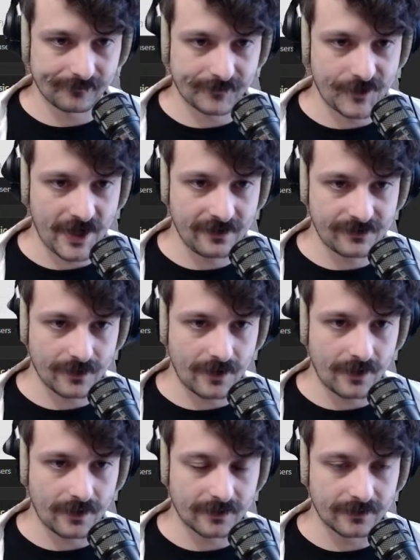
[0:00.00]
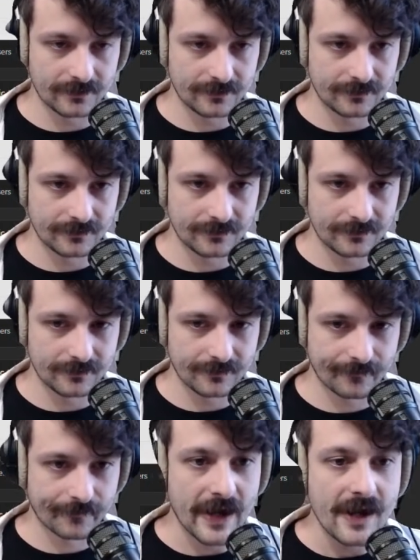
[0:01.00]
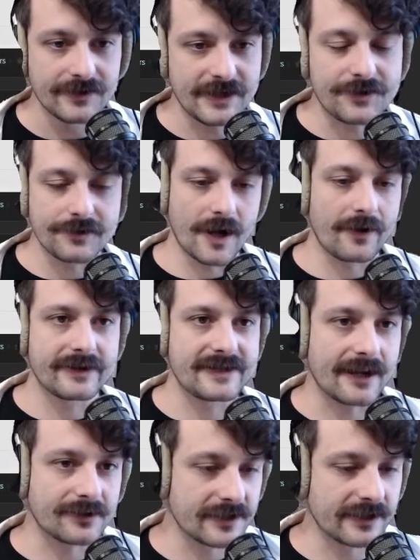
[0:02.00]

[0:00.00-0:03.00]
Change log. Did you know there's actually a